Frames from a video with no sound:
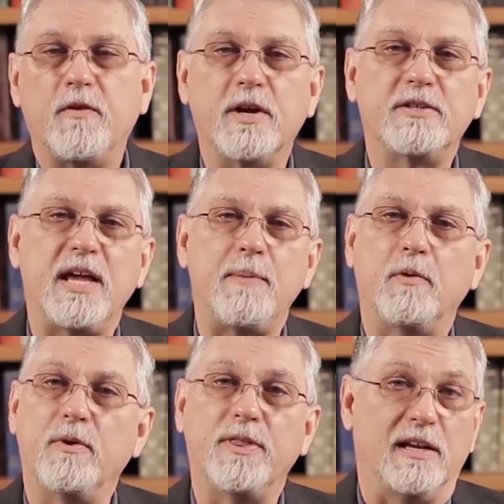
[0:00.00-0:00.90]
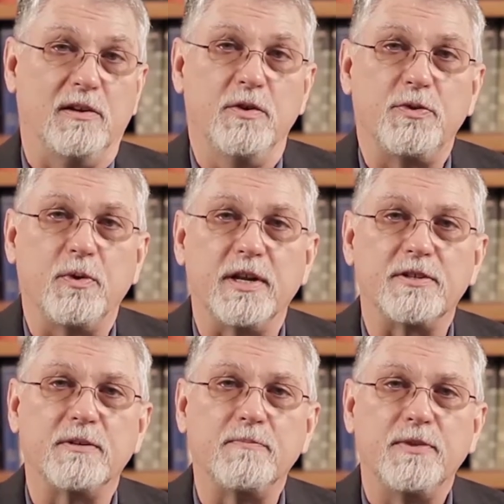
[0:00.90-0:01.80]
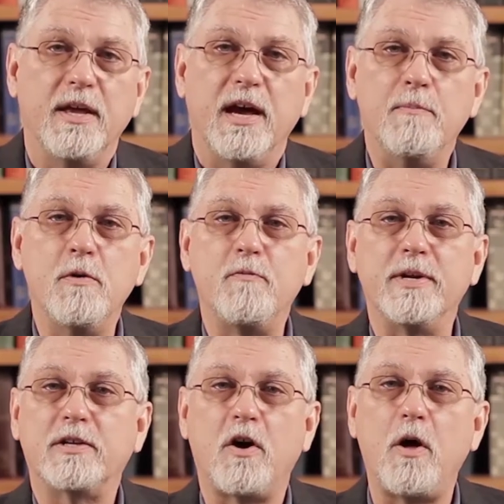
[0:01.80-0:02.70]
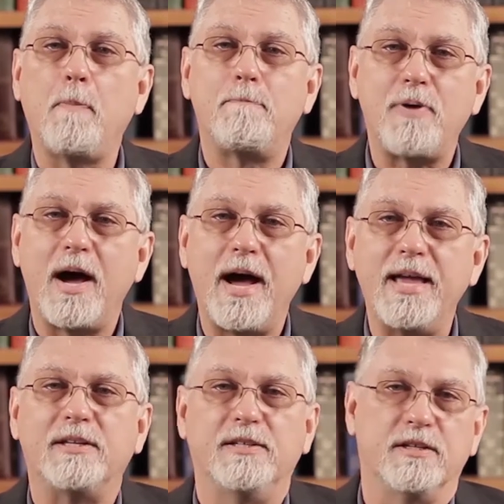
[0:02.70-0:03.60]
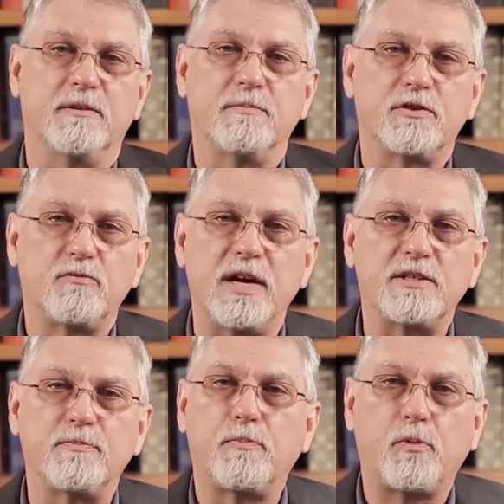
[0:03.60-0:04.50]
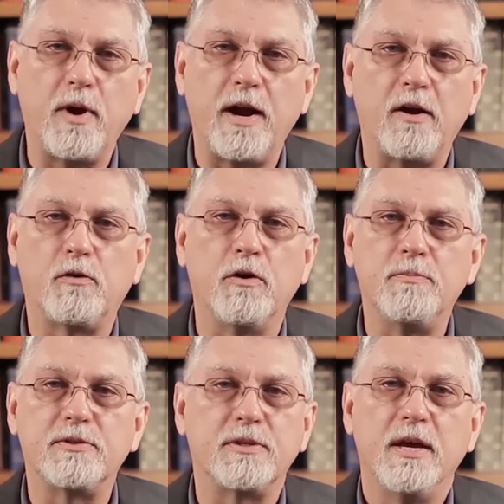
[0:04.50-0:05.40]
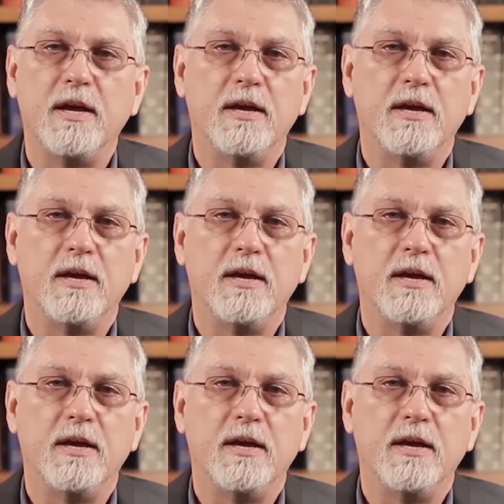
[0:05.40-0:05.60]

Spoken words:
For example, within Lutheranism, a movement called Pietism stressed prayer groups,